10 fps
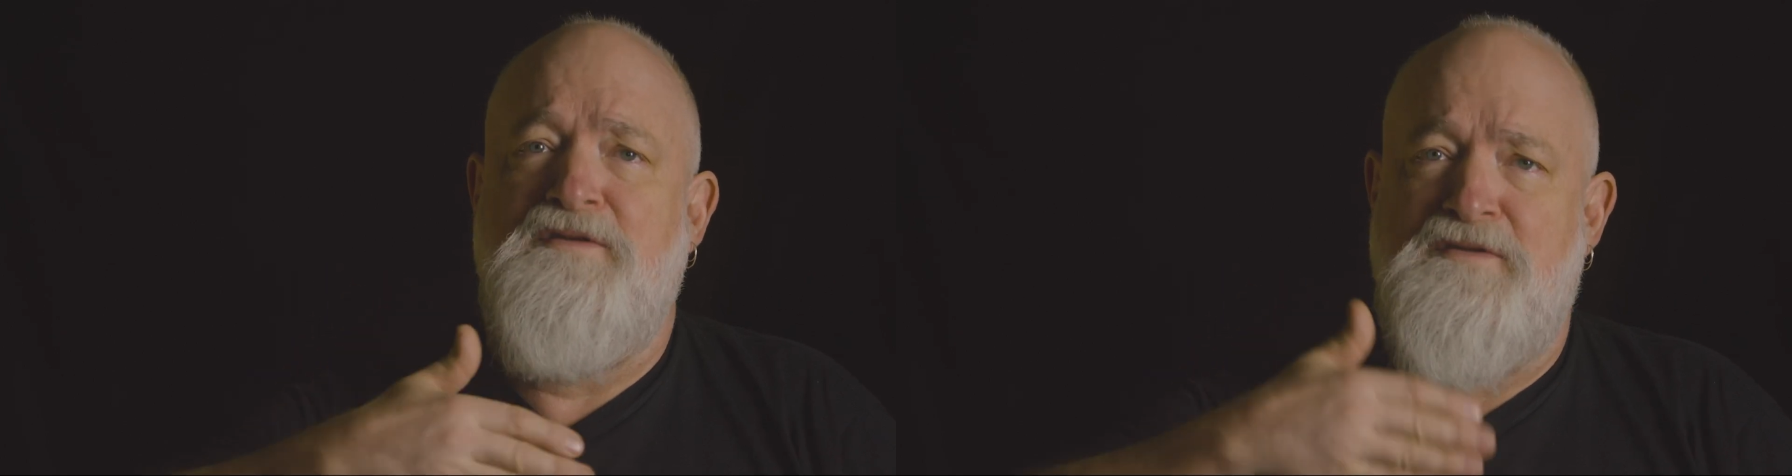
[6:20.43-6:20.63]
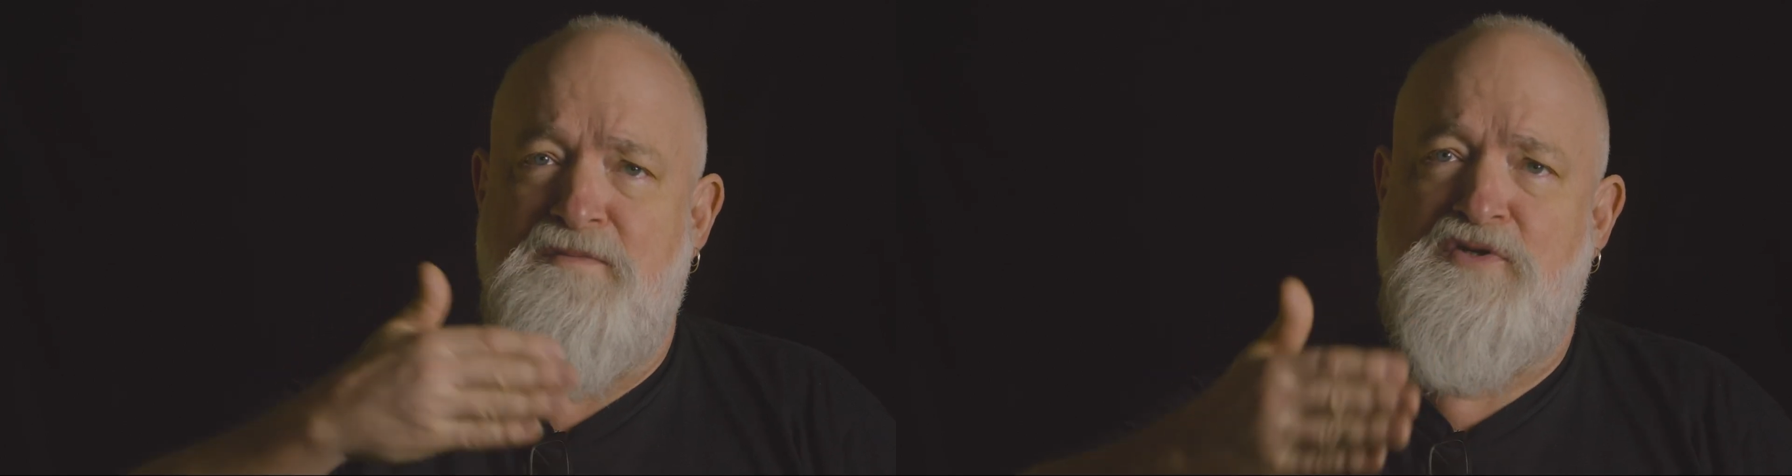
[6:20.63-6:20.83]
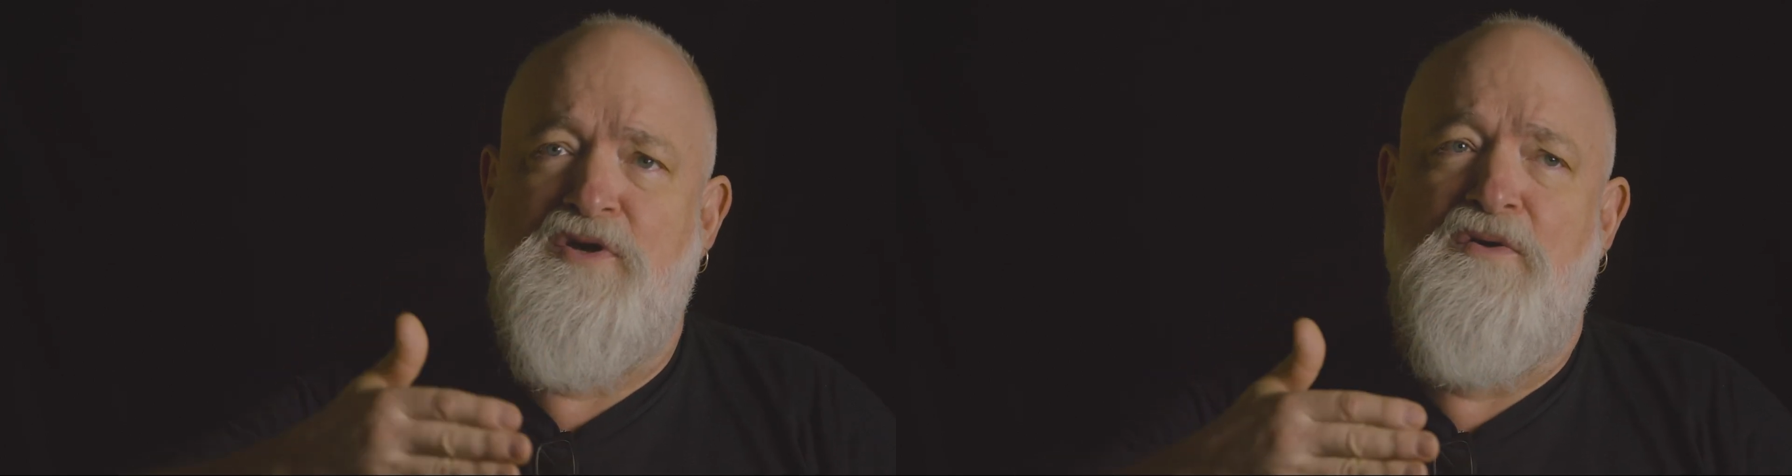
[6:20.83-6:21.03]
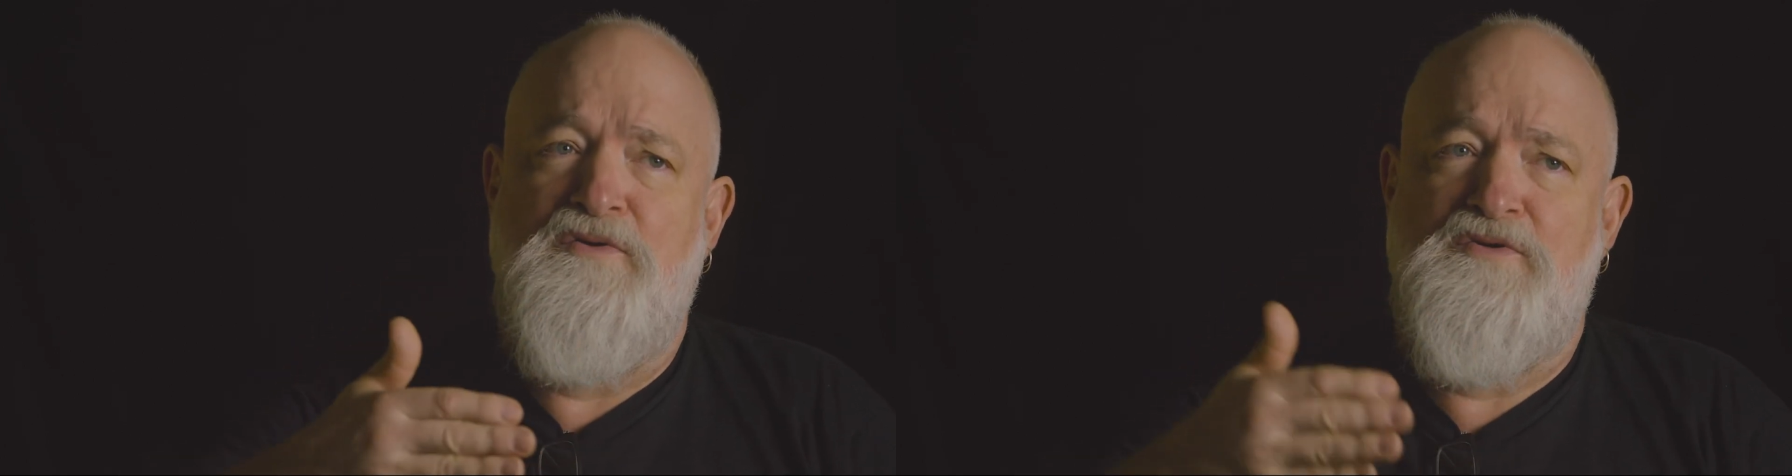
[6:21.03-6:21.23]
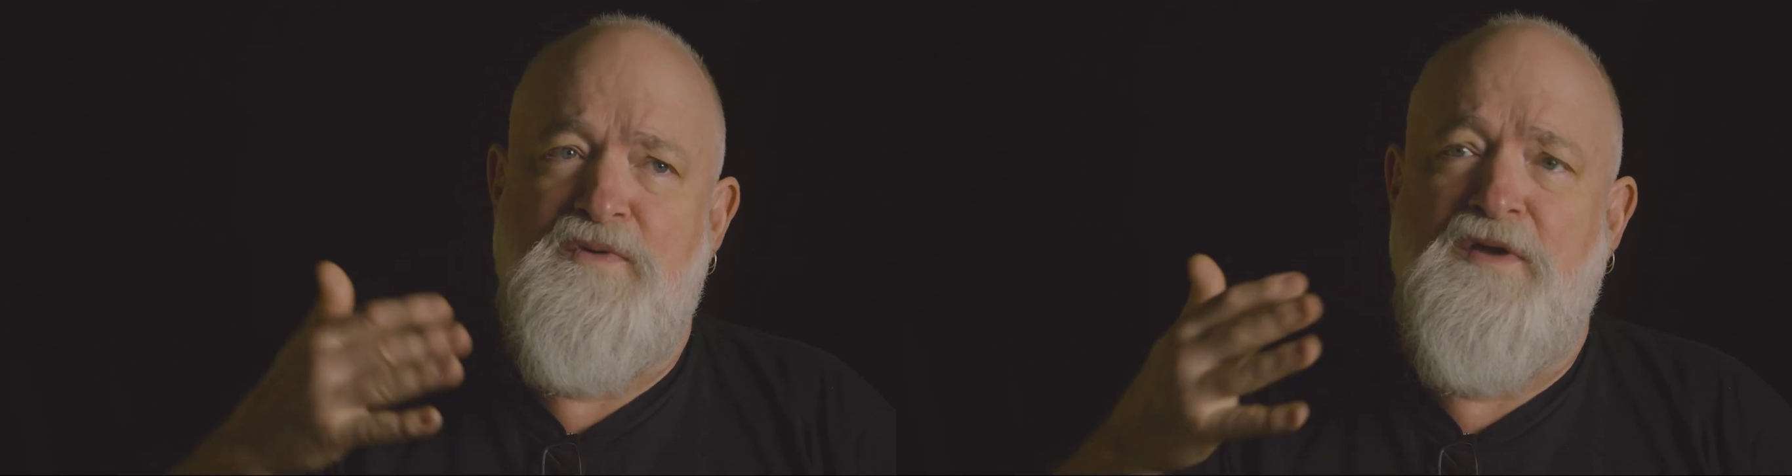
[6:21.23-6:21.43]
on some
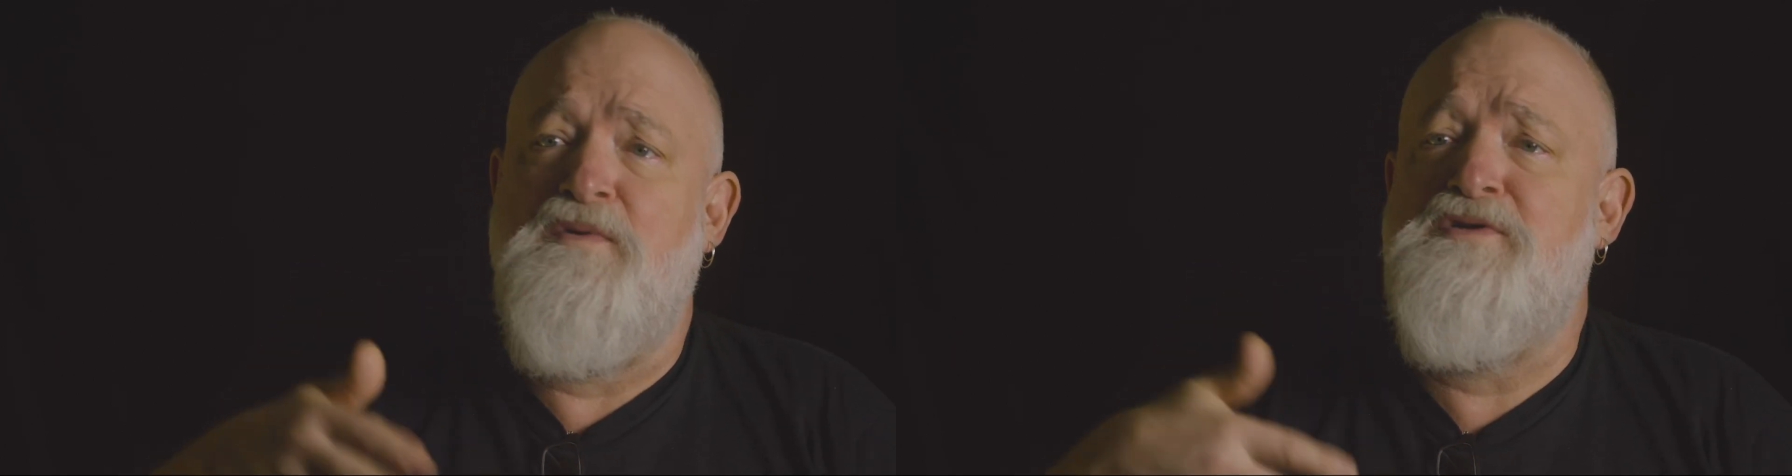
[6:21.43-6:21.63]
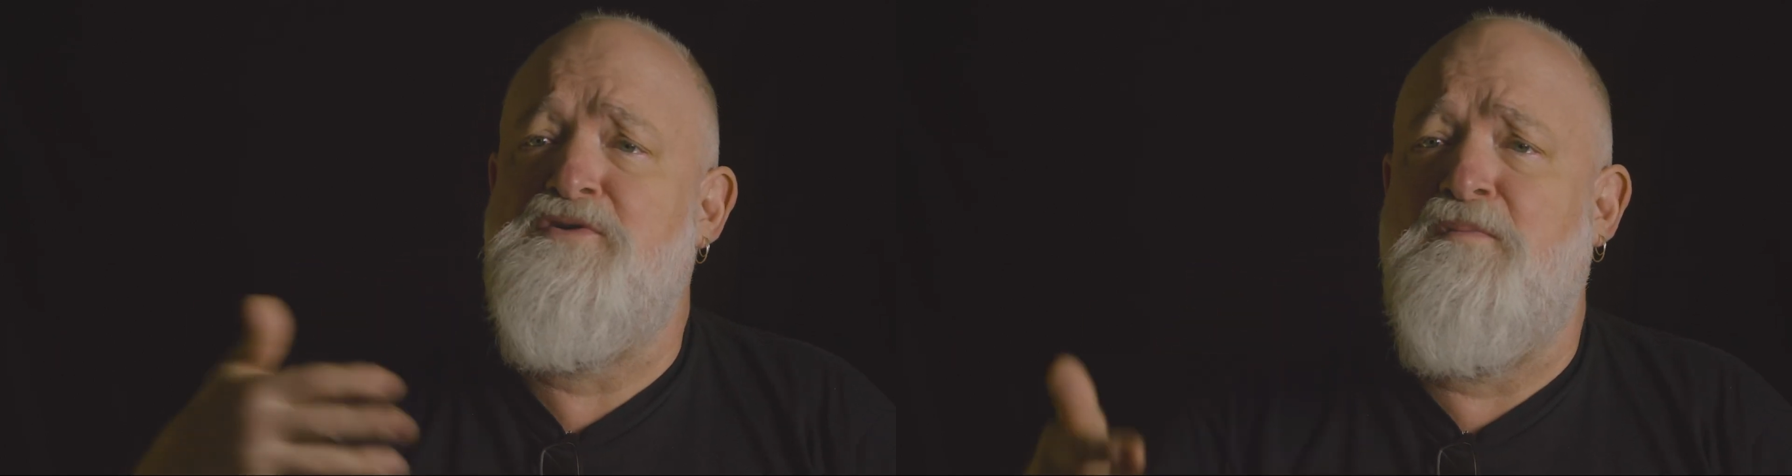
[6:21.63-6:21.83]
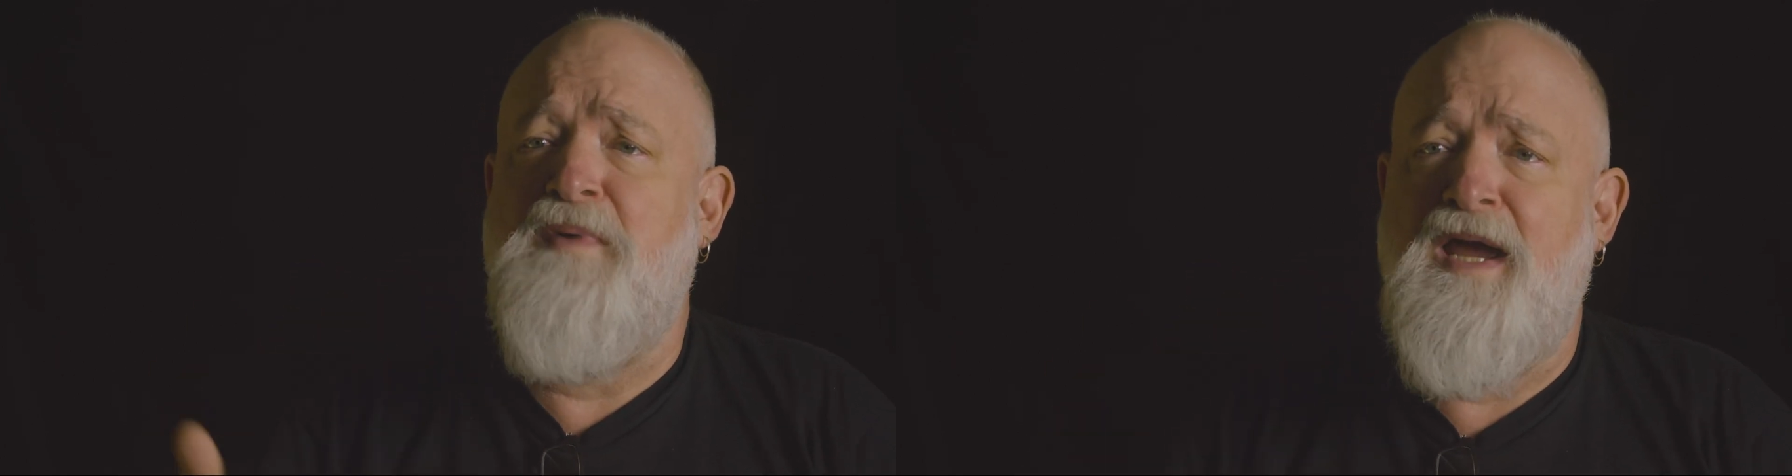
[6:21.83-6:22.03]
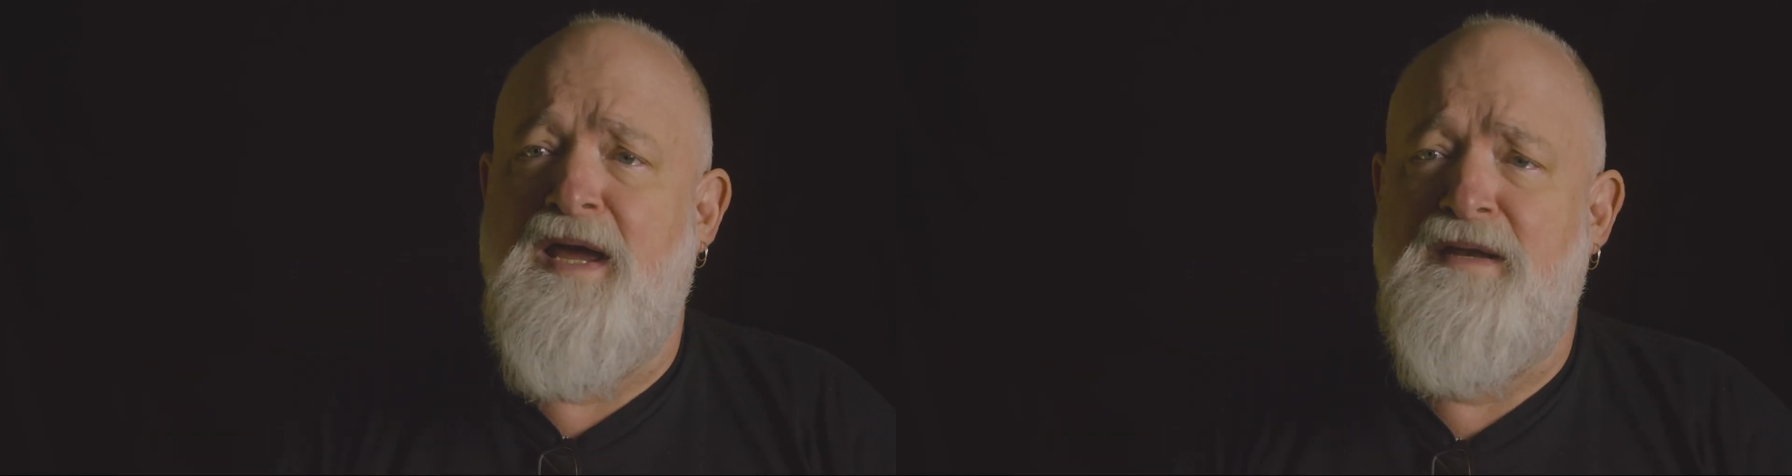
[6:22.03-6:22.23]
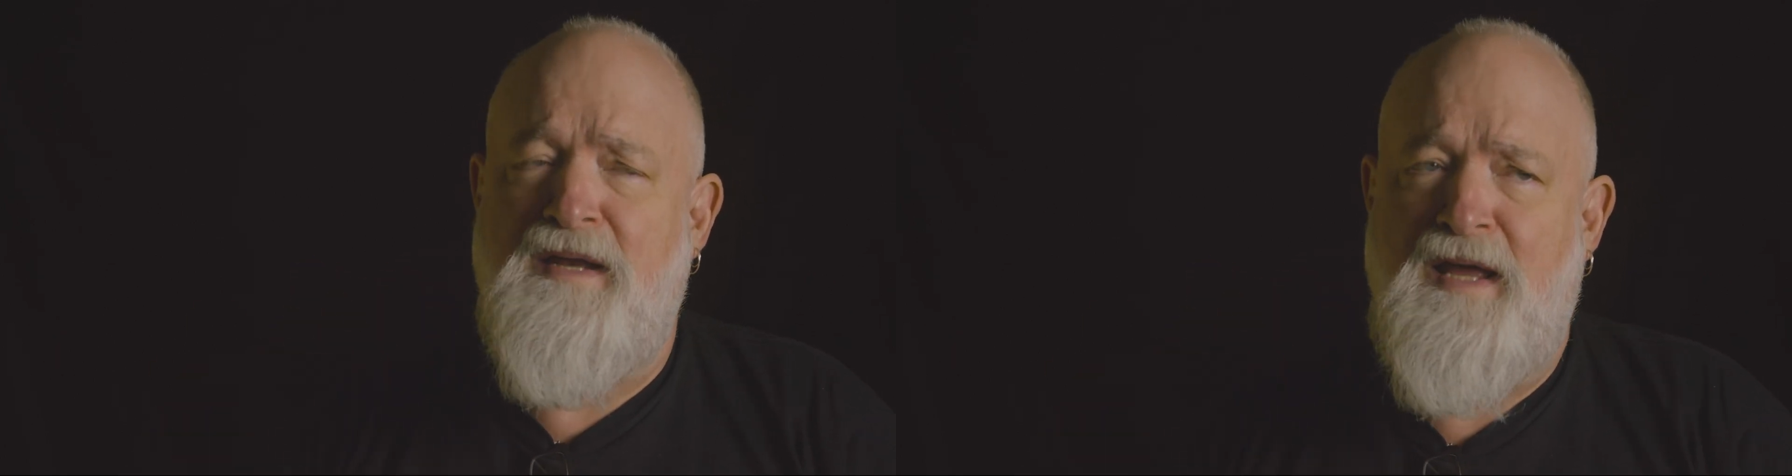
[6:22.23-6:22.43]
shows with the original band.